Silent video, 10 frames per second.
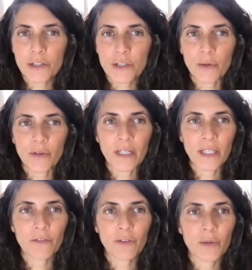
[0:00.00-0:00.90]
So if
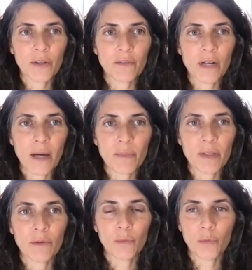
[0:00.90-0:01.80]
any of you have not
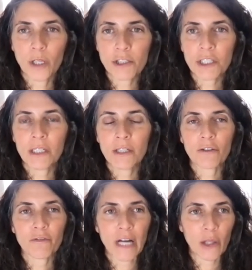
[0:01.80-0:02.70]
been watching
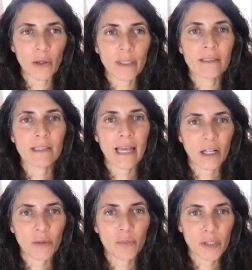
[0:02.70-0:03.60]
or following
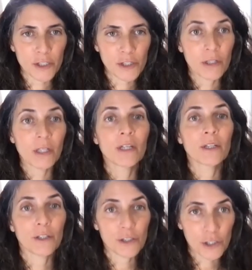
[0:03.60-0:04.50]
Zach Bush,
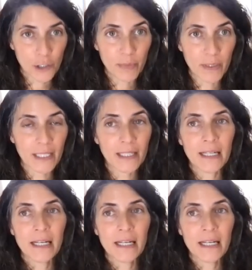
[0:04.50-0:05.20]
you should be.